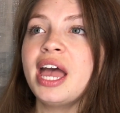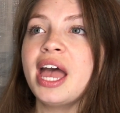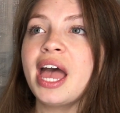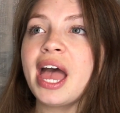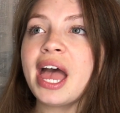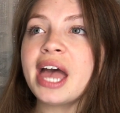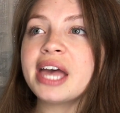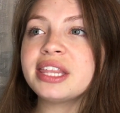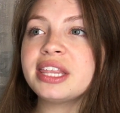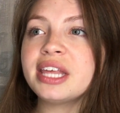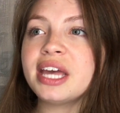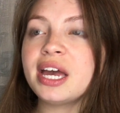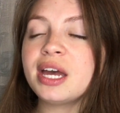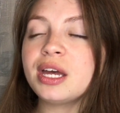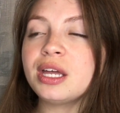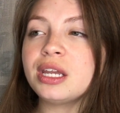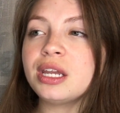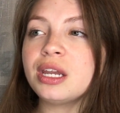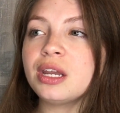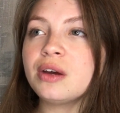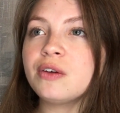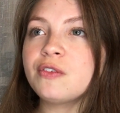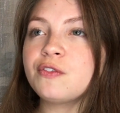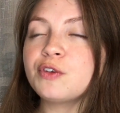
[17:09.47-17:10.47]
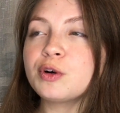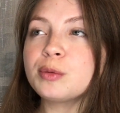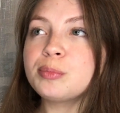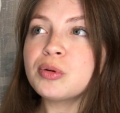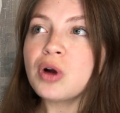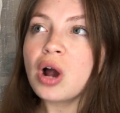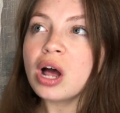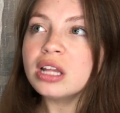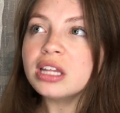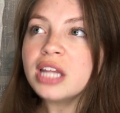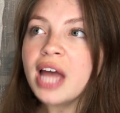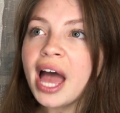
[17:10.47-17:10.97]
And then for
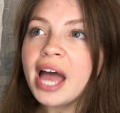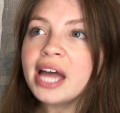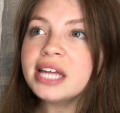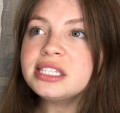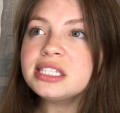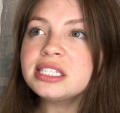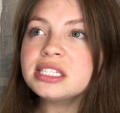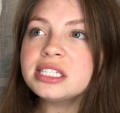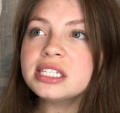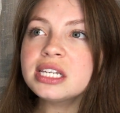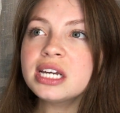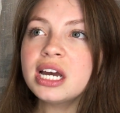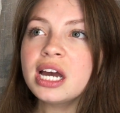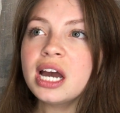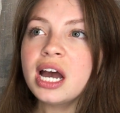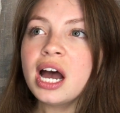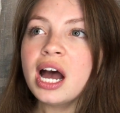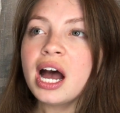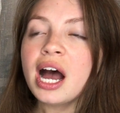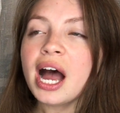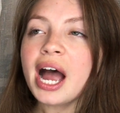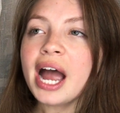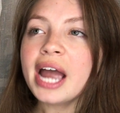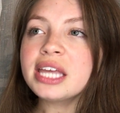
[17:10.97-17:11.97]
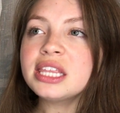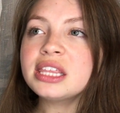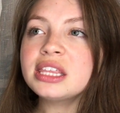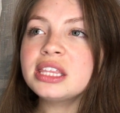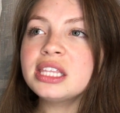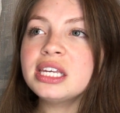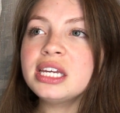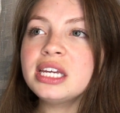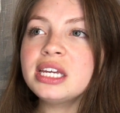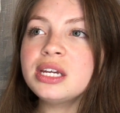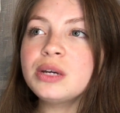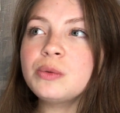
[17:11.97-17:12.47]
bralettes, I
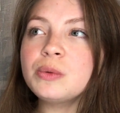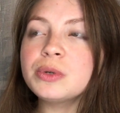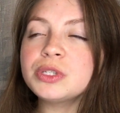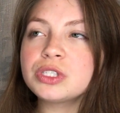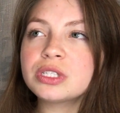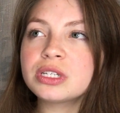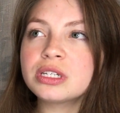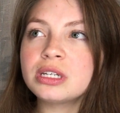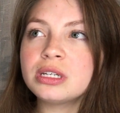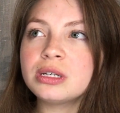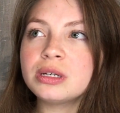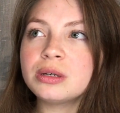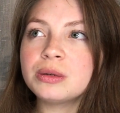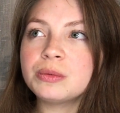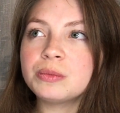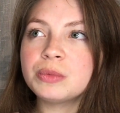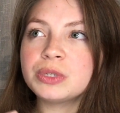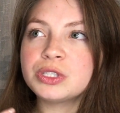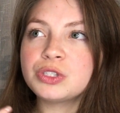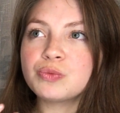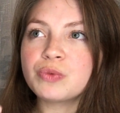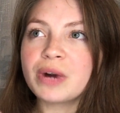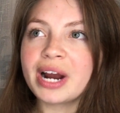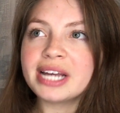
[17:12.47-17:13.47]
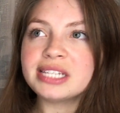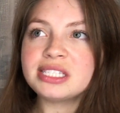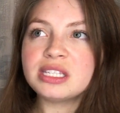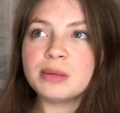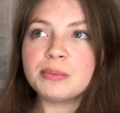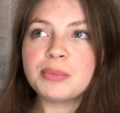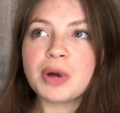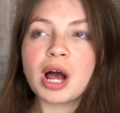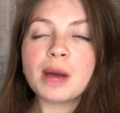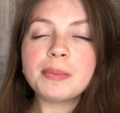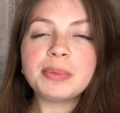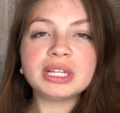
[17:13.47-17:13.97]
think what's gonna, what's rising in
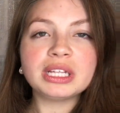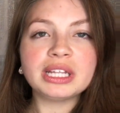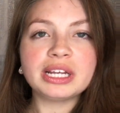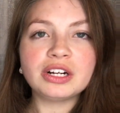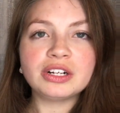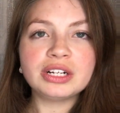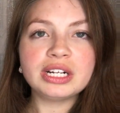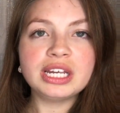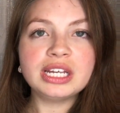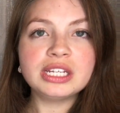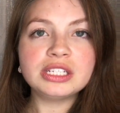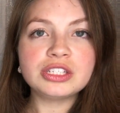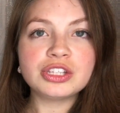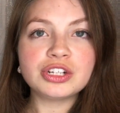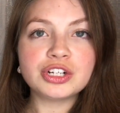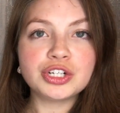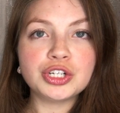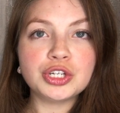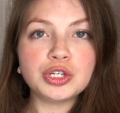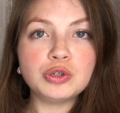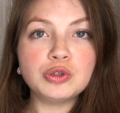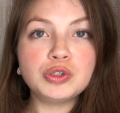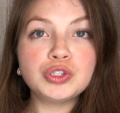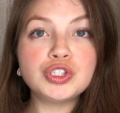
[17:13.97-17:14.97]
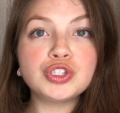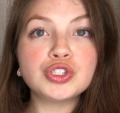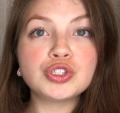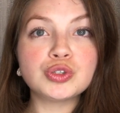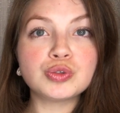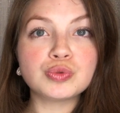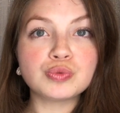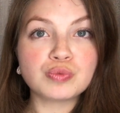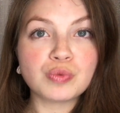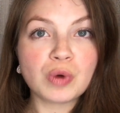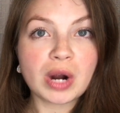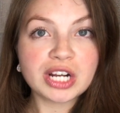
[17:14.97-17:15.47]
popularity is their new
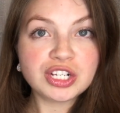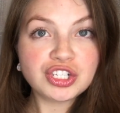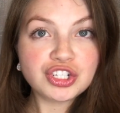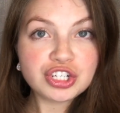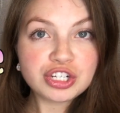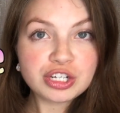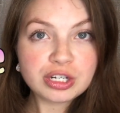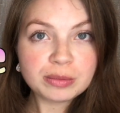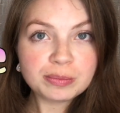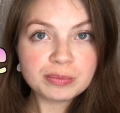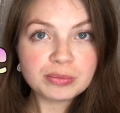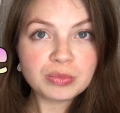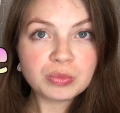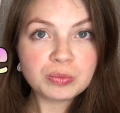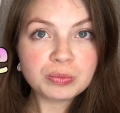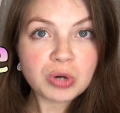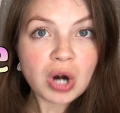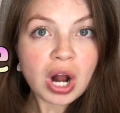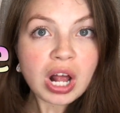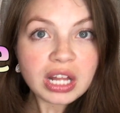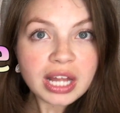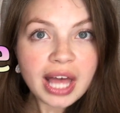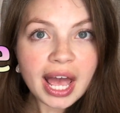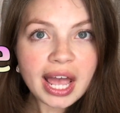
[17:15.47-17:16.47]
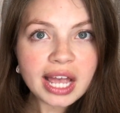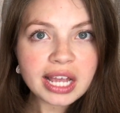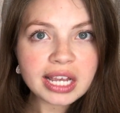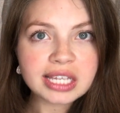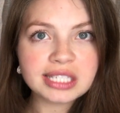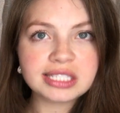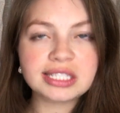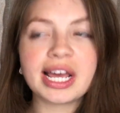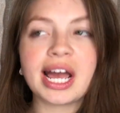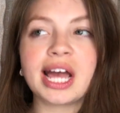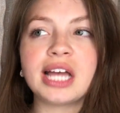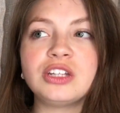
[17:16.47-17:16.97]
scrunched bralette, because
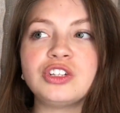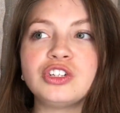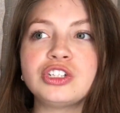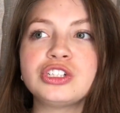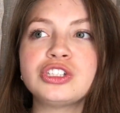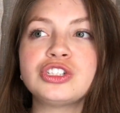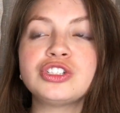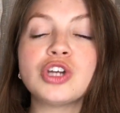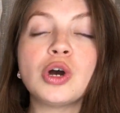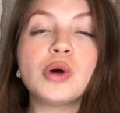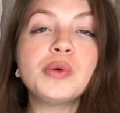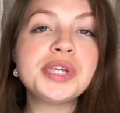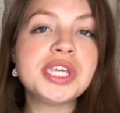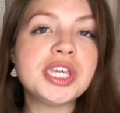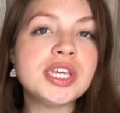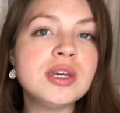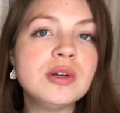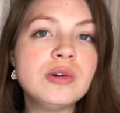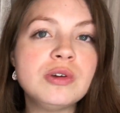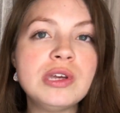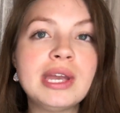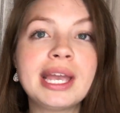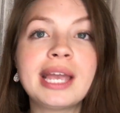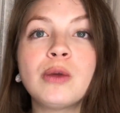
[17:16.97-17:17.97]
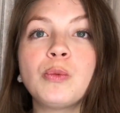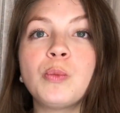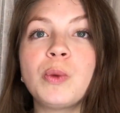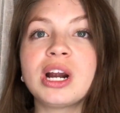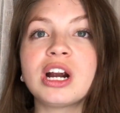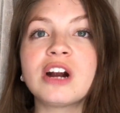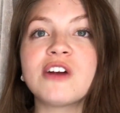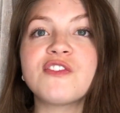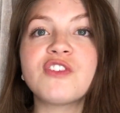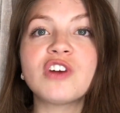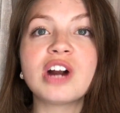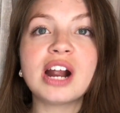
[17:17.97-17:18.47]
that looks so cute, you can
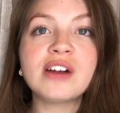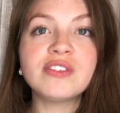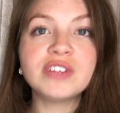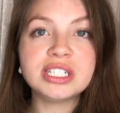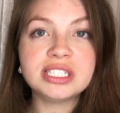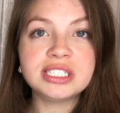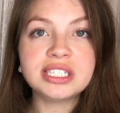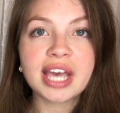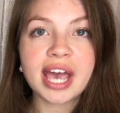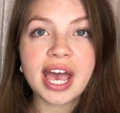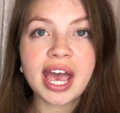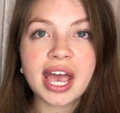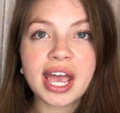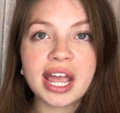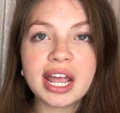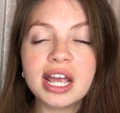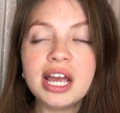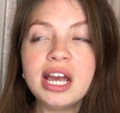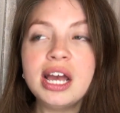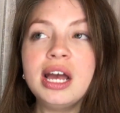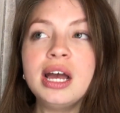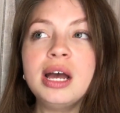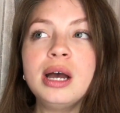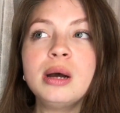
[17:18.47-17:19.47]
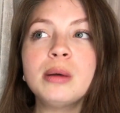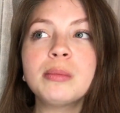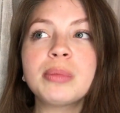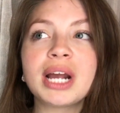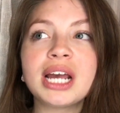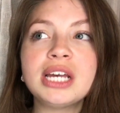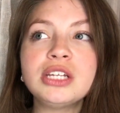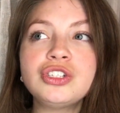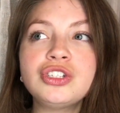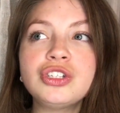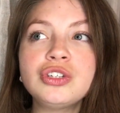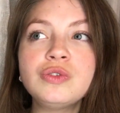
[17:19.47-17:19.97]
wear it for every day. But
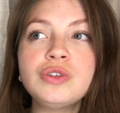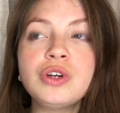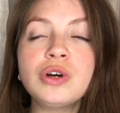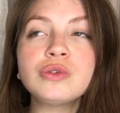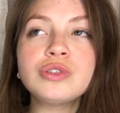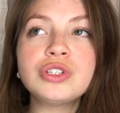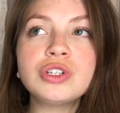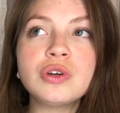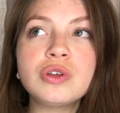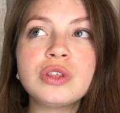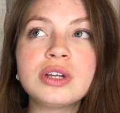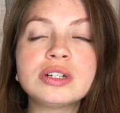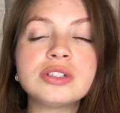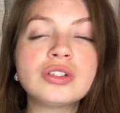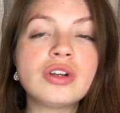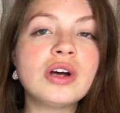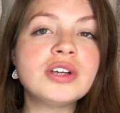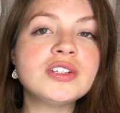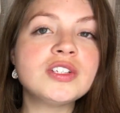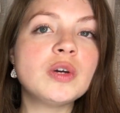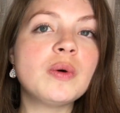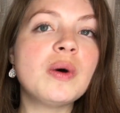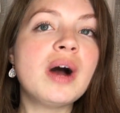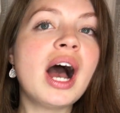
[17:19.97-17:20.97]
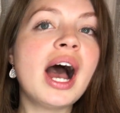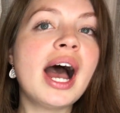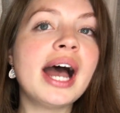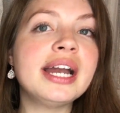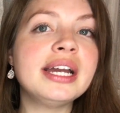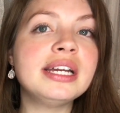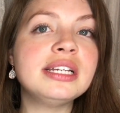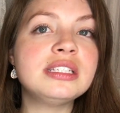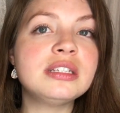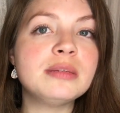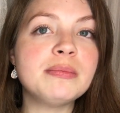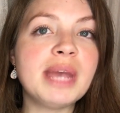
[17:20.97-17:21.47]
I do know too, there's also a
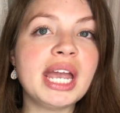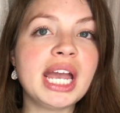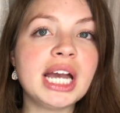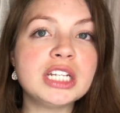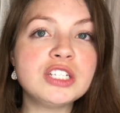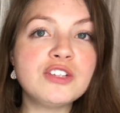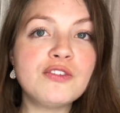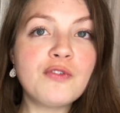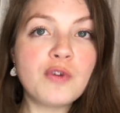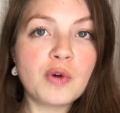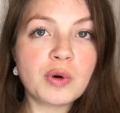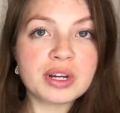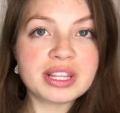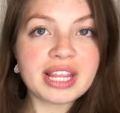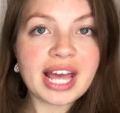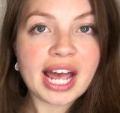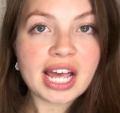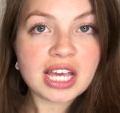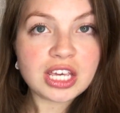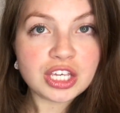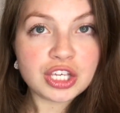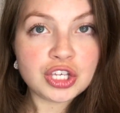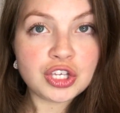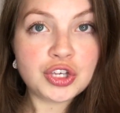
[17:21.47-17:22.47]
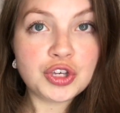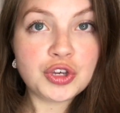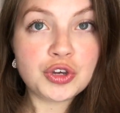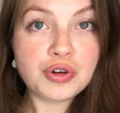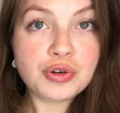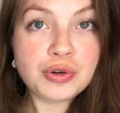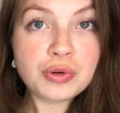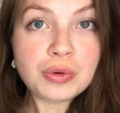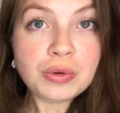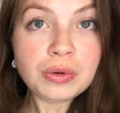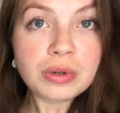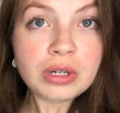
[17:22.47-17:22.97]
high demand for that
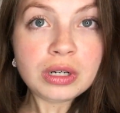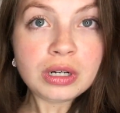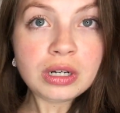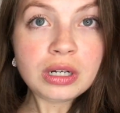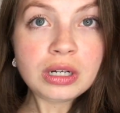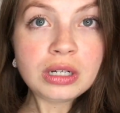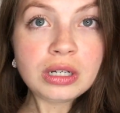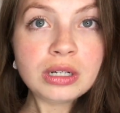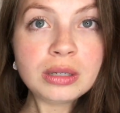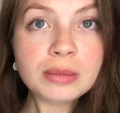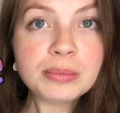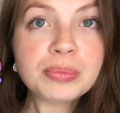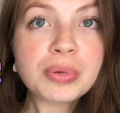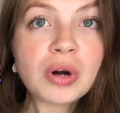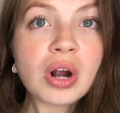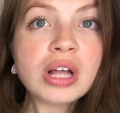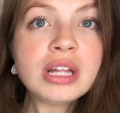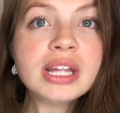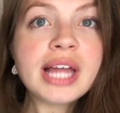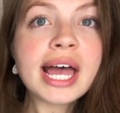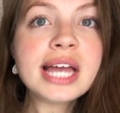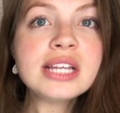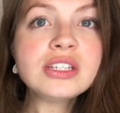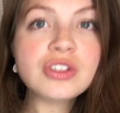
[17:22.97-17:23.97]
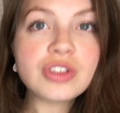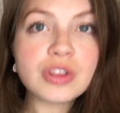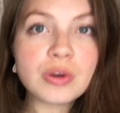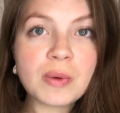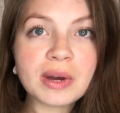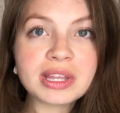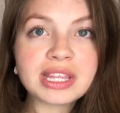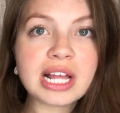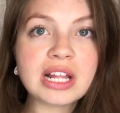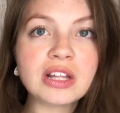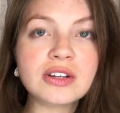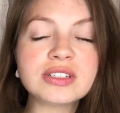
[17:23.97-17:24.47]
U bralette, the one
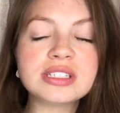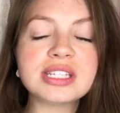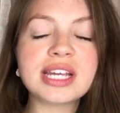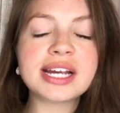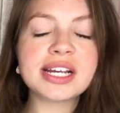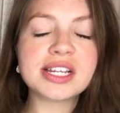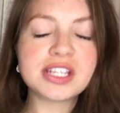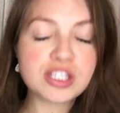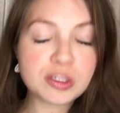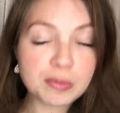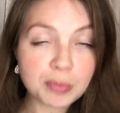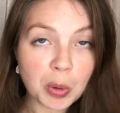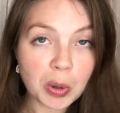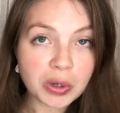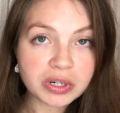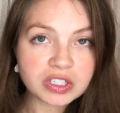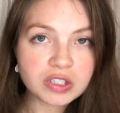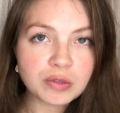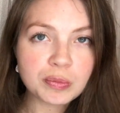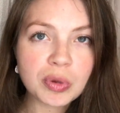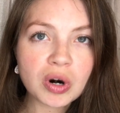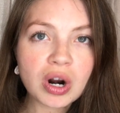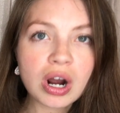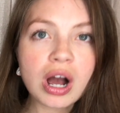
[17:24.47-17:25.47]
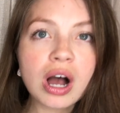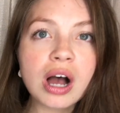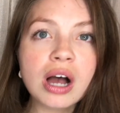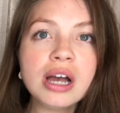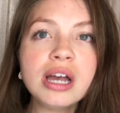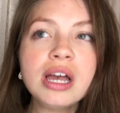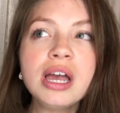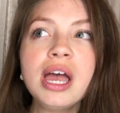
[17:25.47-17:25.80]
that looks like a sports bra.